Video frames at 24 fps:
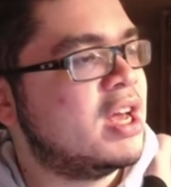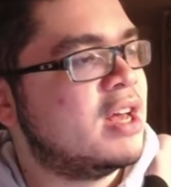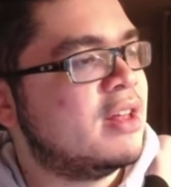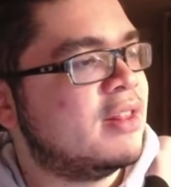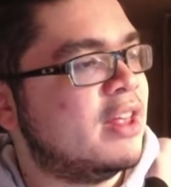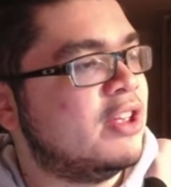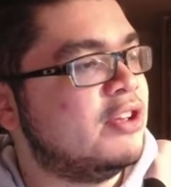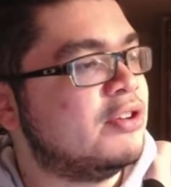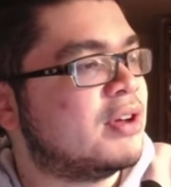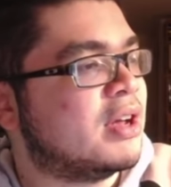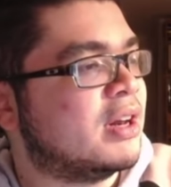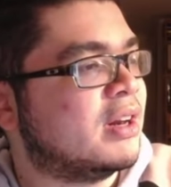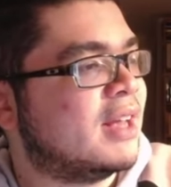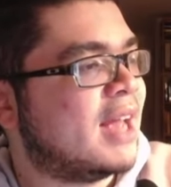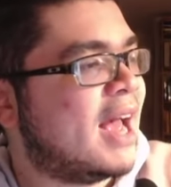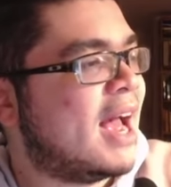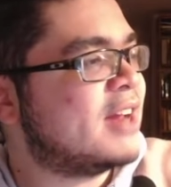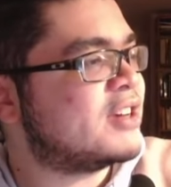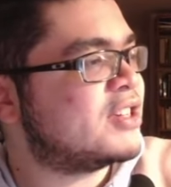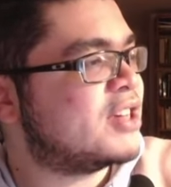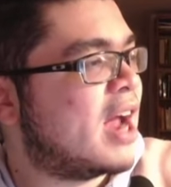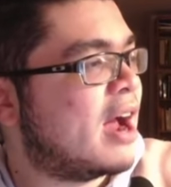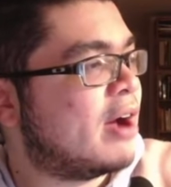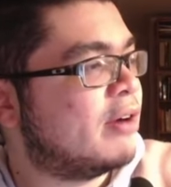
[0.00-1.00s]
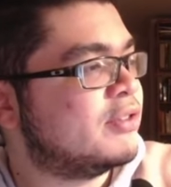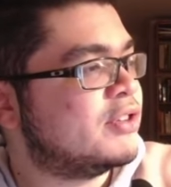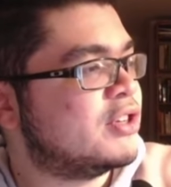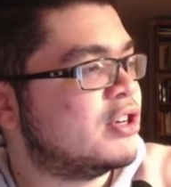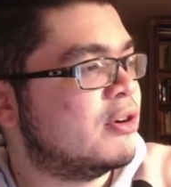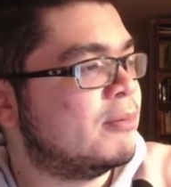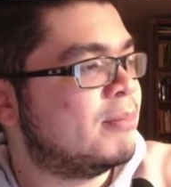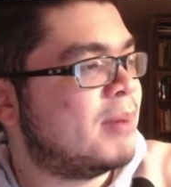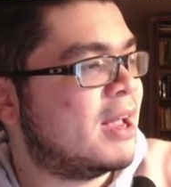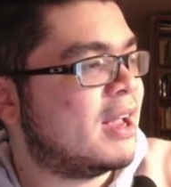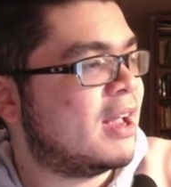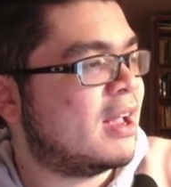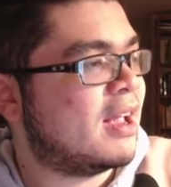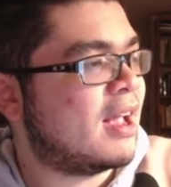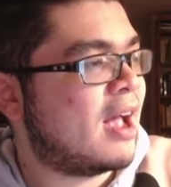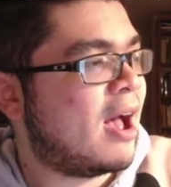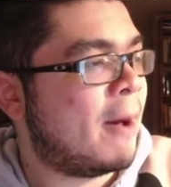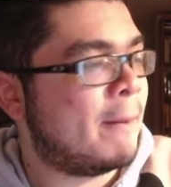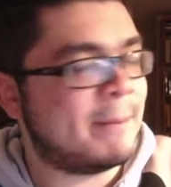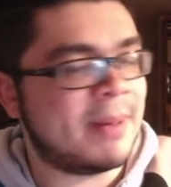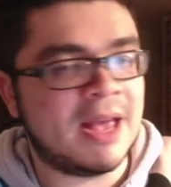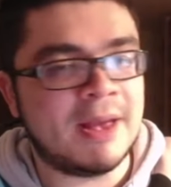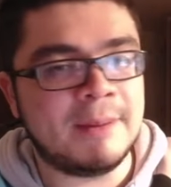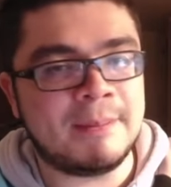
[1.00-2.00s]
that you can cash out to your bank account,
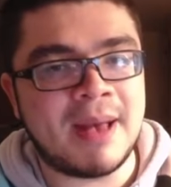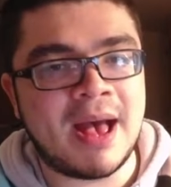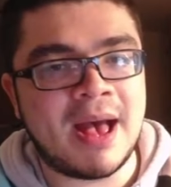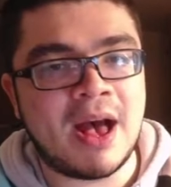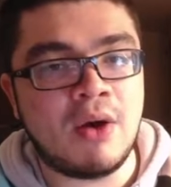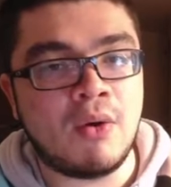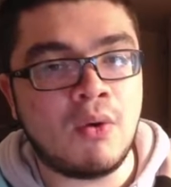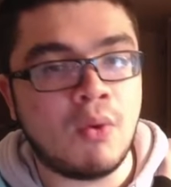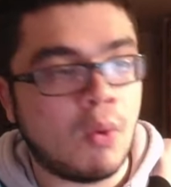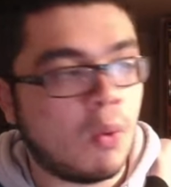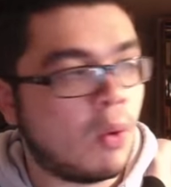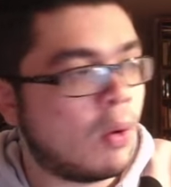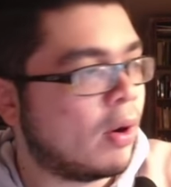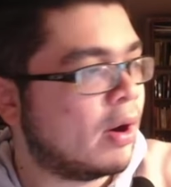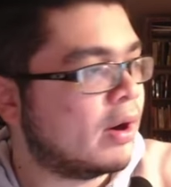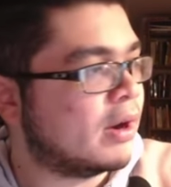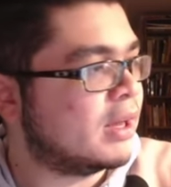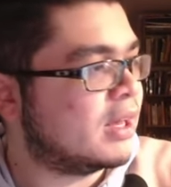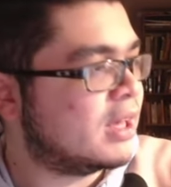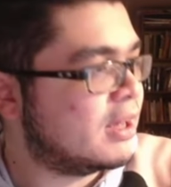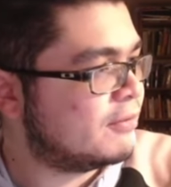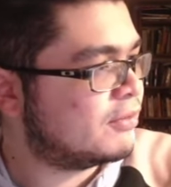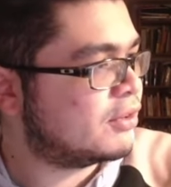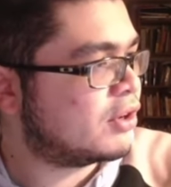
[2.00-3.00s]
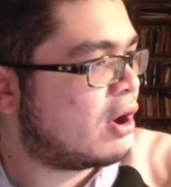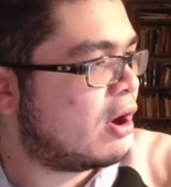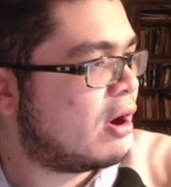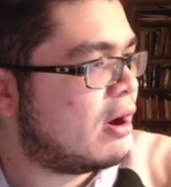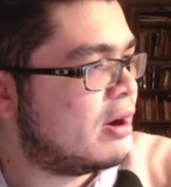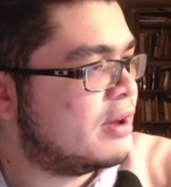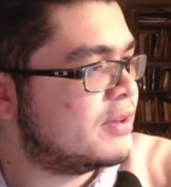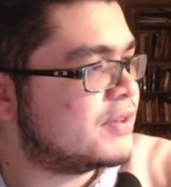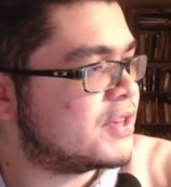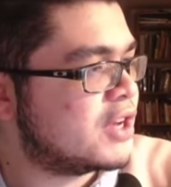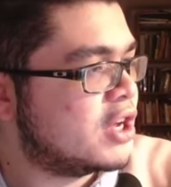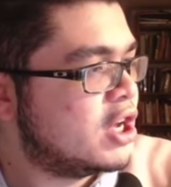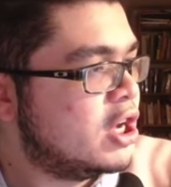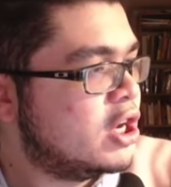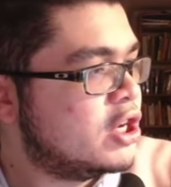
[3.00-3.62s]
PayPal, or gift cards.